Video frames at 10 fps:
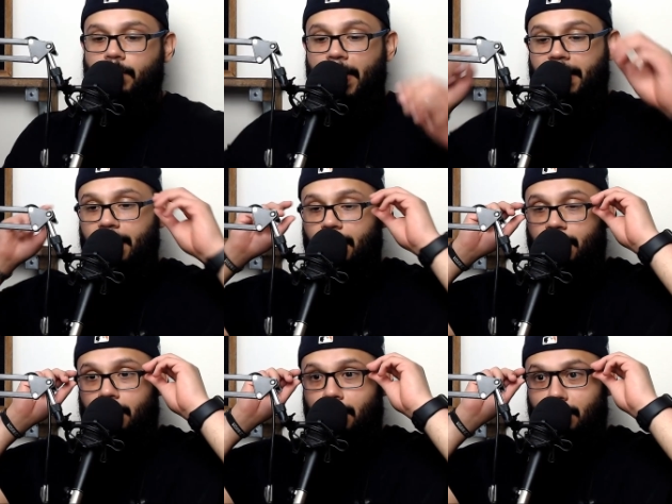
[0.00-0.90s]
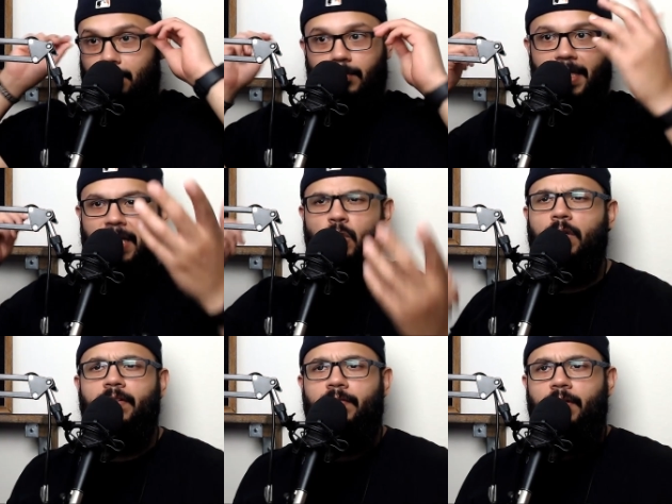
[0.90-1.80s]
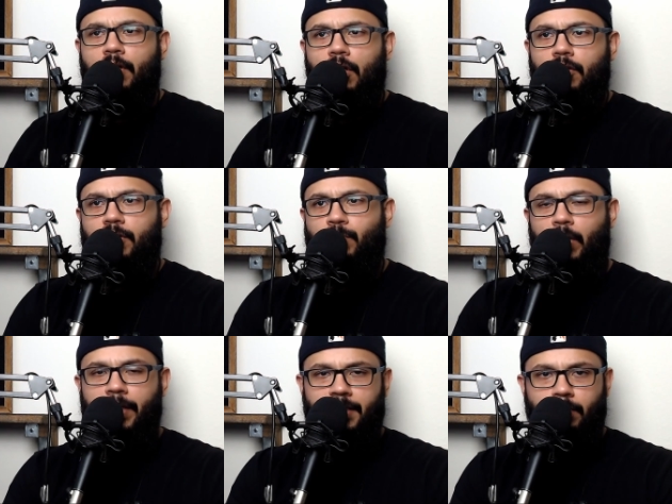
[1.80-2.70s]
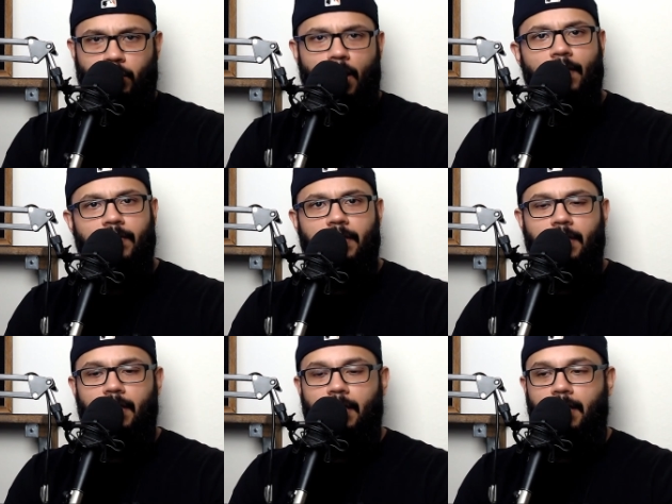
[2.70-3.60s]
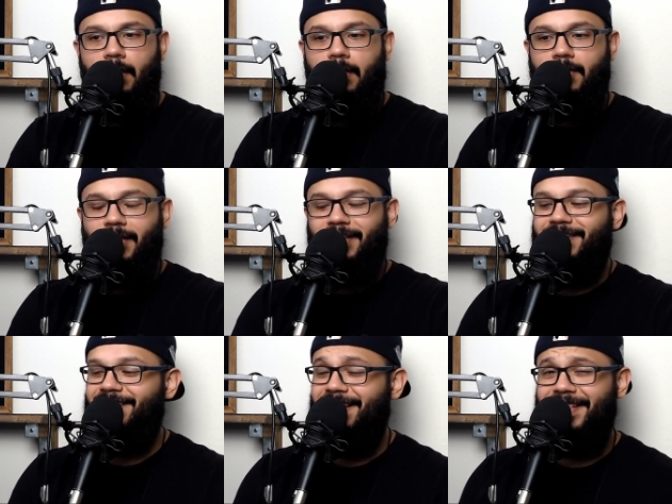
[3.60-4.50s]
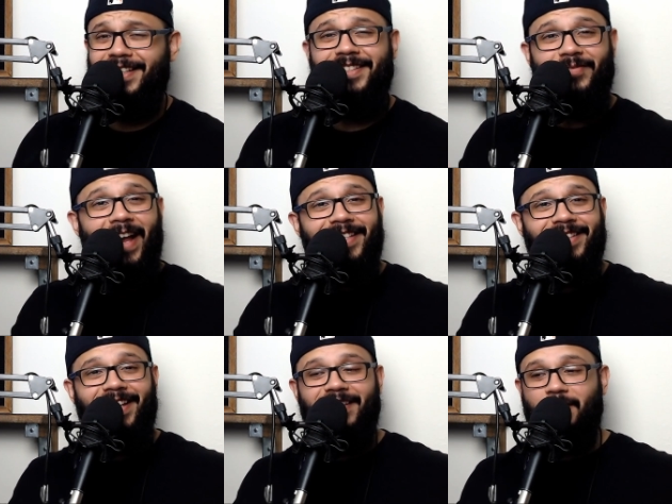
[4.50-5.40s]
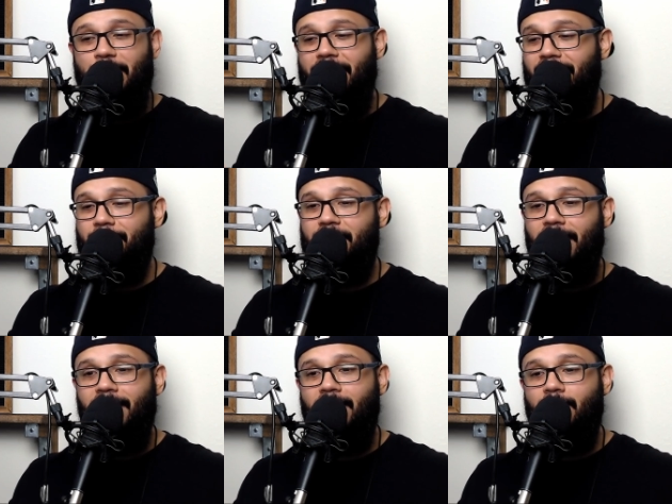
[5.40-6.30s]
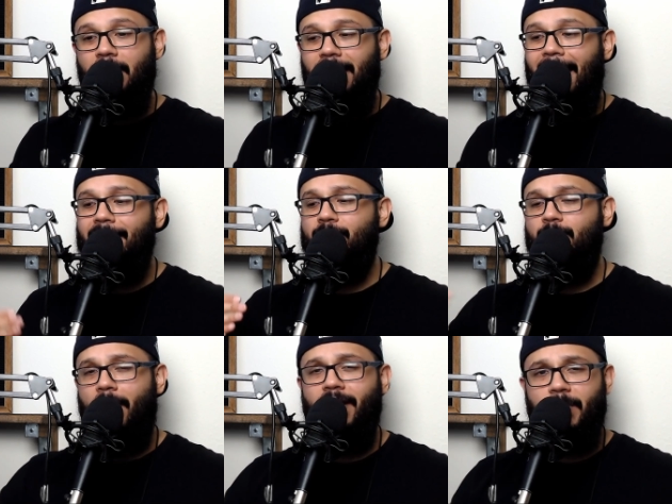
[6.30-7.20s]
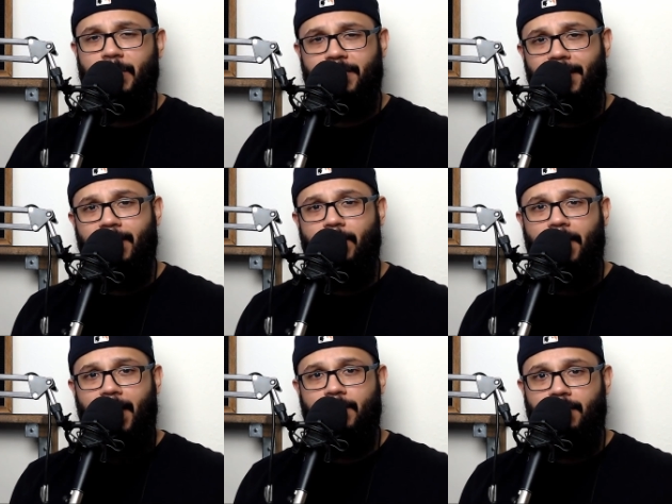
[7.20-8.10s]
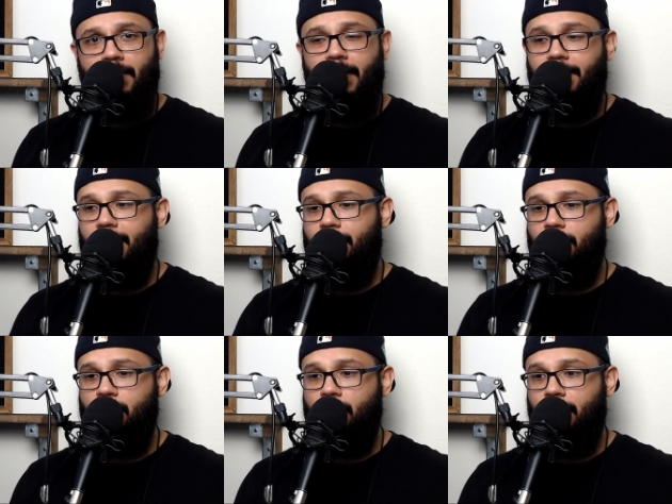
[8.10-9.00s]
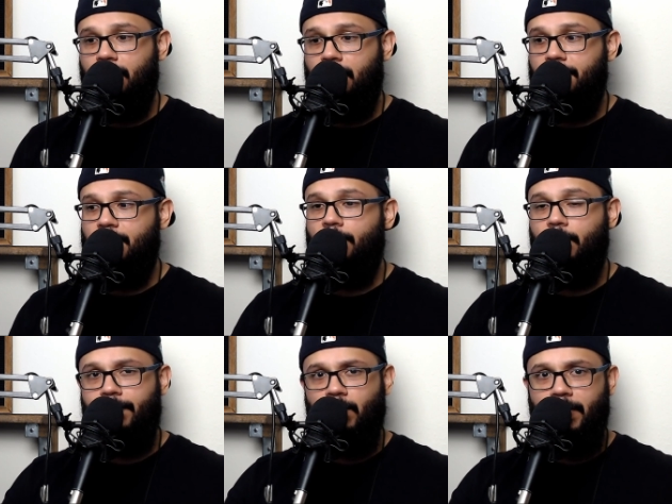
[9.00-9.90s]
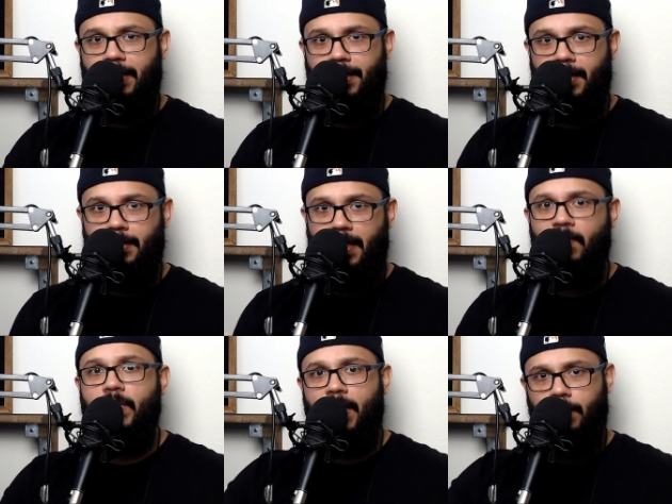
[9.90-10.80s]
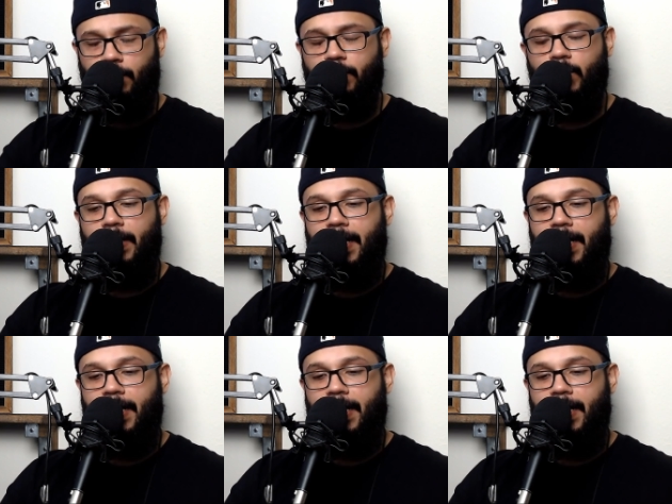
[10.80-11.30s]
making $2,500 plus in profit. It's fascinating. So he ended up selling them as he was buying them. He was selling them on Amazon. Like he was doing the self fulfillment and then FBA, the fulfilled by